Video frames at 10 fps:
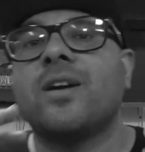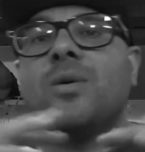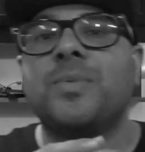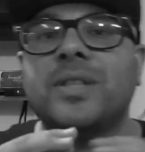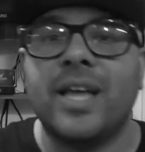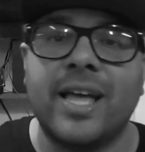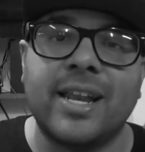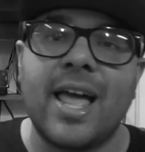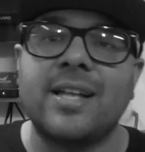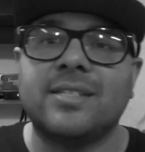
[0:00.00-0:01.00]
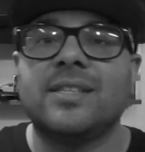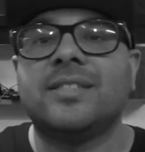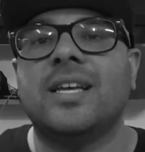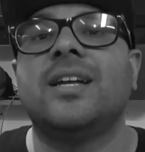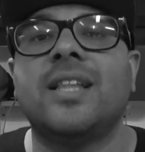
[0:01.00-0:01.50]
open the headlights and the
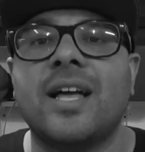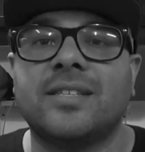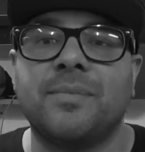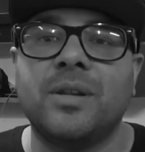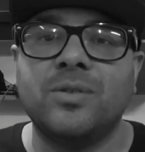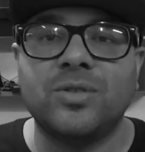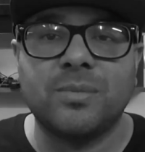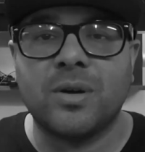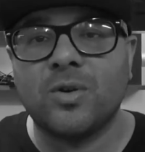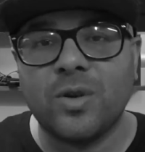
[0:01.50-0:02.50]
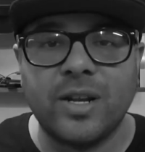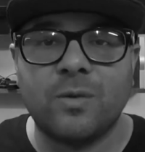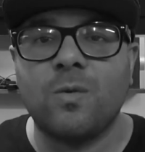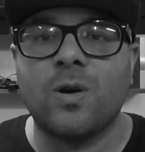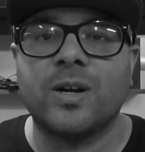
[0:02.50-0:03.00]
taillights. I'm gonna do some
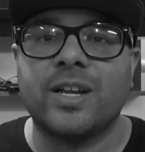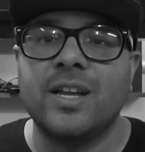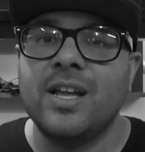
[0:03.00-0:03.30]
acrylic work.